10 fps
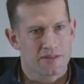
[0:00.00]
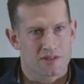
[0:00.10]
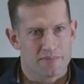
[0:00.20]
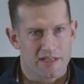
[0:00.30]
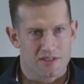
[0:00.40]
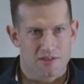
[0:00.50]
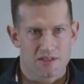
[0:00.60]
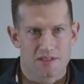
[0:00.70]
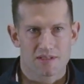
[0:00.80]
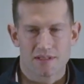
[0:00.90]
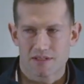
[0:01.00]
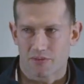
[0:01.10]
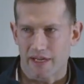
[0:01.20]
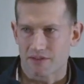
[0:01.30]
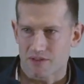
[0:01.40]
those messages, to
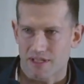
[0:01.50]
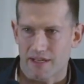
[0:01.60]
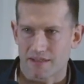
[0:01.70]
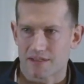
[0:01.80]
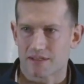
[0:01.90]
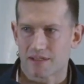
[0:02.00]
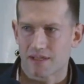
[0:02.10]
write those letters?